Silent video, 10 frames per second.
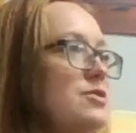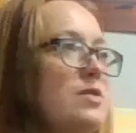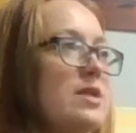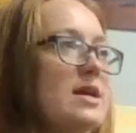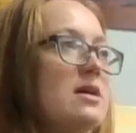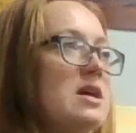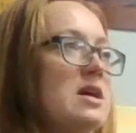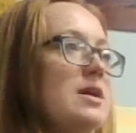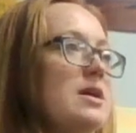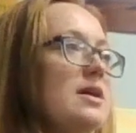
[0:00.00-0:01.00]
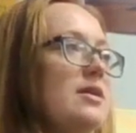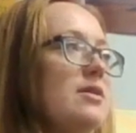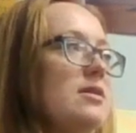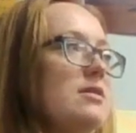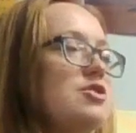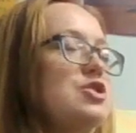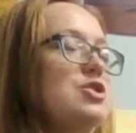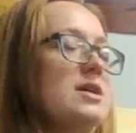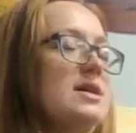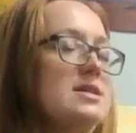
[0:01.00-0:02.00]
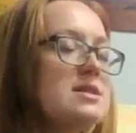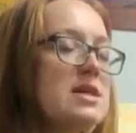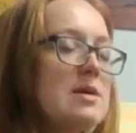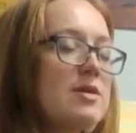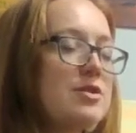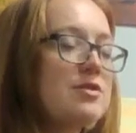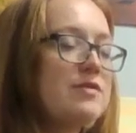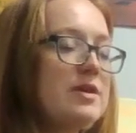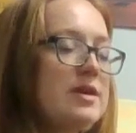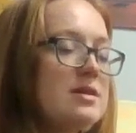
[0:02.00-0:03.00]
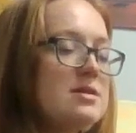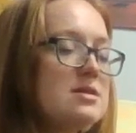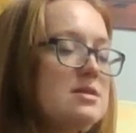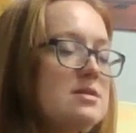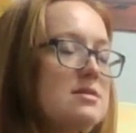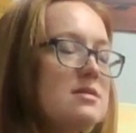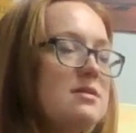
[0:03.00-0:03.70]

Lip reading: Don't get hung up on a color. Just think about your feelings.